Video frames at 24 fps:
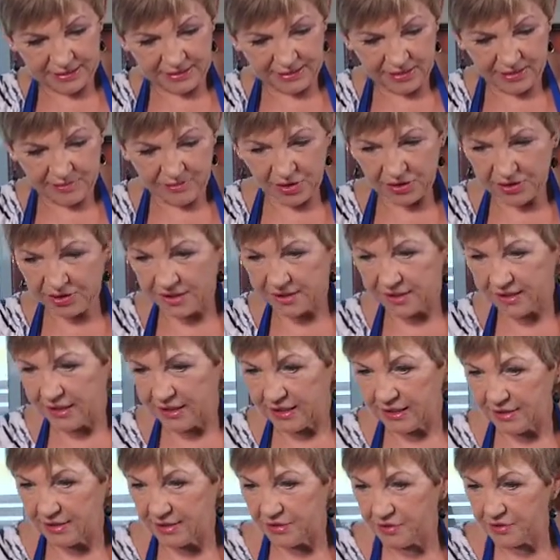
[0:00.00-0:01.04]
I might just get
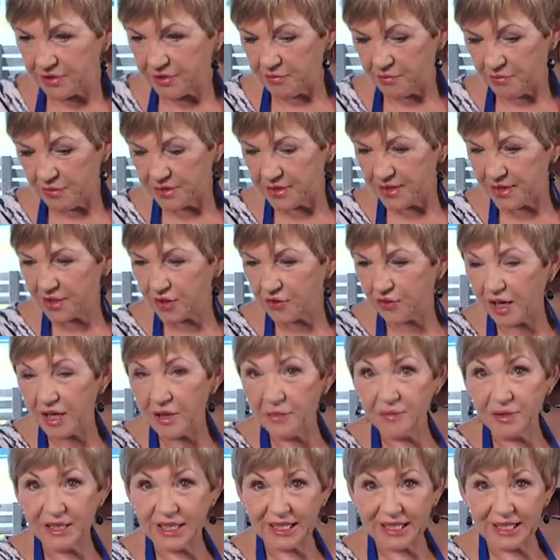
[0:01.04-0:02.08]
my
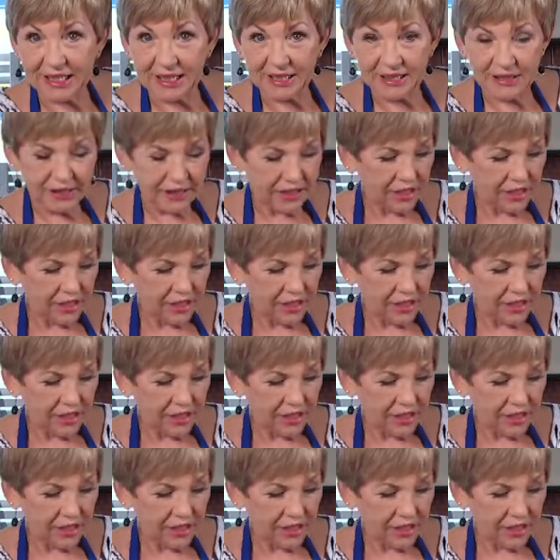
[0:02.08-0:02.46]
scraper here